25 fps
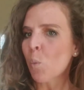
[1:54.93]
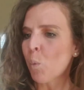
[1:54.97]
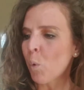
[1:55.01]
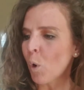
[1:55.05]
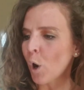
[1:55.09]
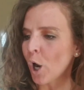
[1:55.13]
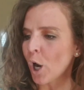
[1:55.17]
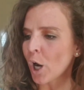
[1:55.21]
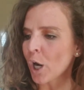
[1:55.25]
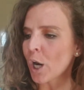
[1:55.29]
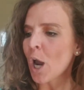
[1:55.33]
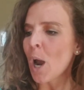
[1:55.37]

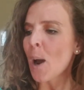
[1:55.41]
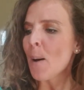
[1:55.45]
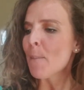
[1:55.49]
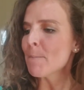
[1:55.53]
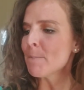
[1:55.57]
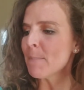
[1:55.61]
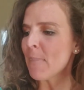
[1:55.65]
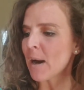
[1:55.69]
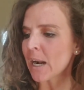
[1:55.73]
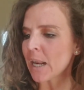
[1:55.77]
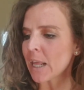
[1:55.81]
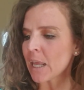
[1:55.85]
work,
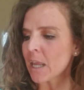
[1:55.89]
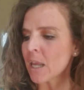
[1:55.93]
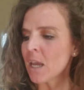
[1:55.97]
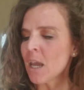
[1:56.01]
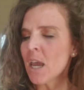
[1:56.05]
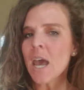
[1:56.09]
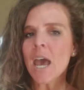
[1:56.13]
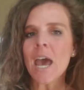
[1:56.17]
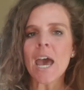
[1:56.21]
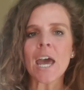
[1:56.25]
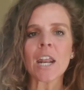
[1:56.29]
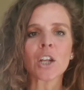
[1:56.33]
money,
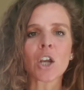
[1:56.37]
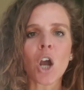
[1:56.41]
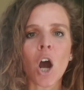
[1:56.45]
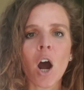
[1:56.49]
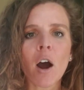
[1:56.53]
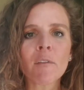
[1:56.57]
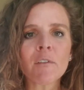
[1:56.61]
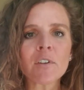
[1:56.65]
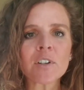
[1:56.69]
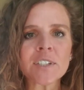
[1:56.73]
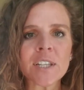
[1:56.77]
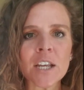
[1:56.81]
and
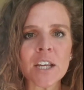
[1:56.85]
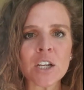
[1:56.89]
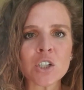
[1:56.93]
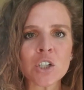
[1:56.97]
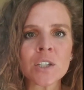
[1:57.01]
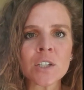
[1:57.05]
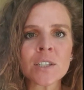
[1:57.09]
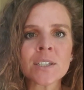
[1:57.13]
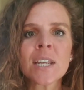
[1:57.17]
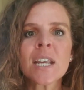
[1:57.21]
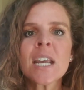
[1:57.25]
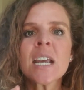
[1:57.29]

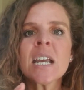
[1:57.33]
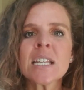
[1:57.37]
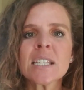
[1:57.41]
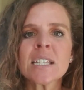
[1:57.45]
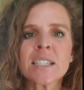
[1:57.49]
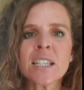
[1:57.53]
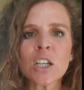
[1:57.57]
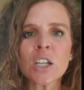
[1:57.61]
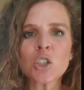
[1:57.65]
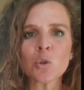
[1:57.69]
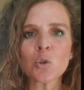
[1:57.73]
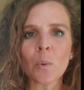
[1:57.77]
conversations,
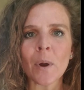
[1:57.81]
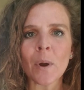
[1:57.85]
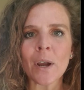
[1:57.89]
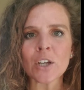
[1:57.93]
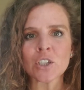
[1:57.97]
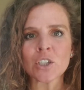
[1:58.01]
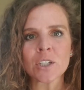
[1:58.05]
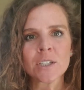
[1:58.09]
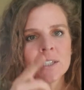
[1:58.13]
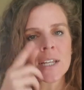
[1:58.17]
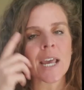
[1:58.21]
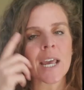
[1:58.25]

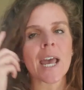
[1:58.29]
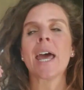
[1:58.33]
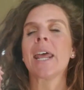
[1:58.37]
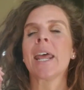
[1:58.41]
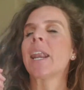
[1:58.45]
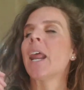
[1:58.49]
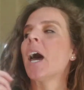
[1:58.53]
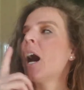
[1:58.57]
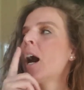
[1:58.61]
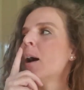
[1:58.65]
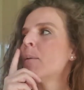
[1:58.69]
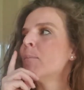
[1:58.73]
situations,
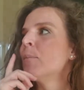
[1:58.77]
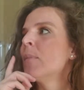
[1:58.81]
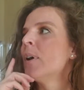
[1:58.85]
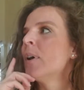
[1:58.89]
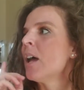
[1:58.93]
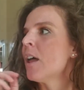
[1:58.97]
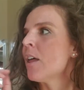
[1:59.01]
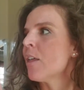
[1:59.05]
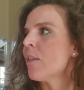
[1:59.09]
and um,